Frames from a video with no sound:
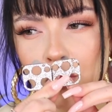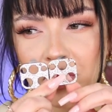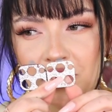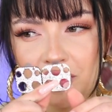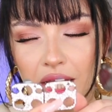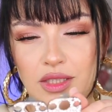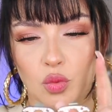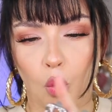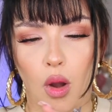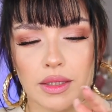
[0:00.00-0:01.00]
But if you guys
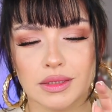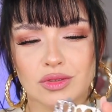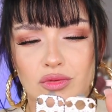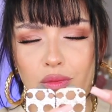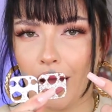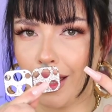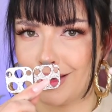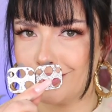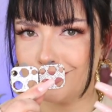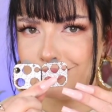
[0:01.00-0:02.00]
want to
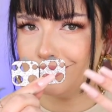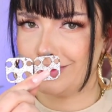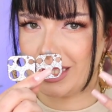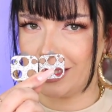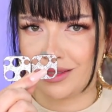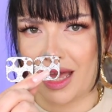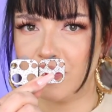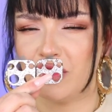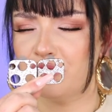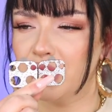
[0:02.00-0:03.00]
buy this
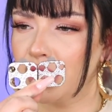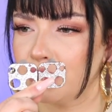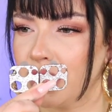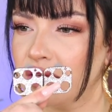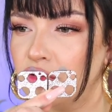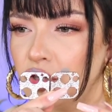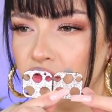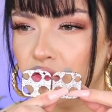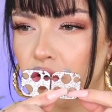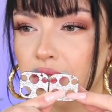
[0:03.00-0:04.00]
type of bling bling for
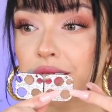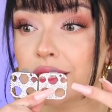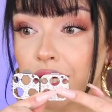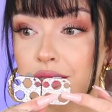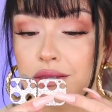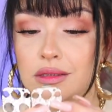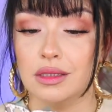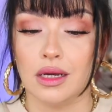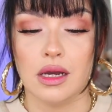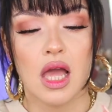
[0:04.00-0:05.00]
your phone, get
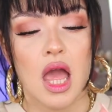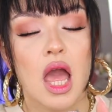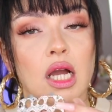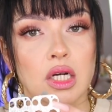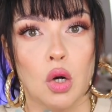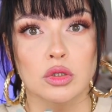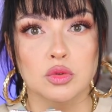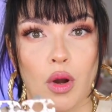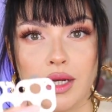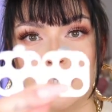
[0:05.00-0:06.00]
the gold one